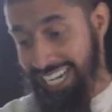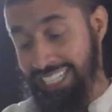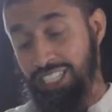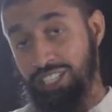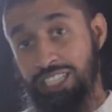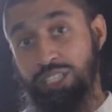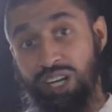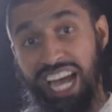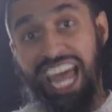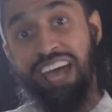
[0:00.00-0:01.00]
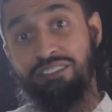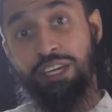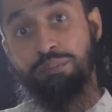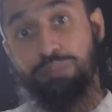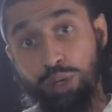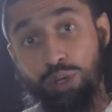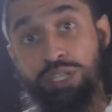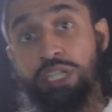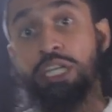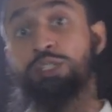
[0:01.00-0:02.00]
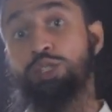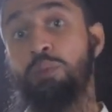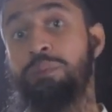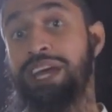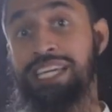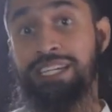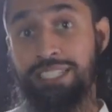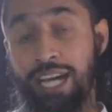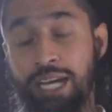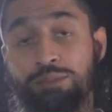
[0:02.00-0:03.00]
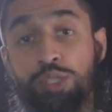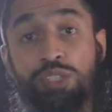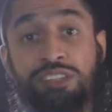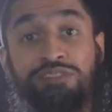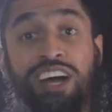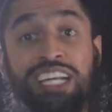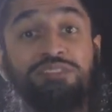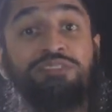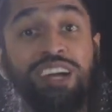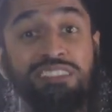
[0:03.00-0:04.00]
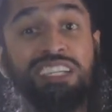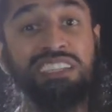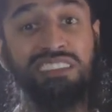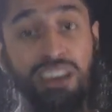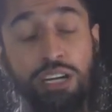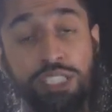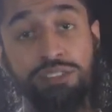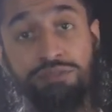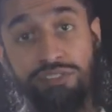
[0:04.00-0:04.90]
can turn into a heavy book. So many a times you can find very large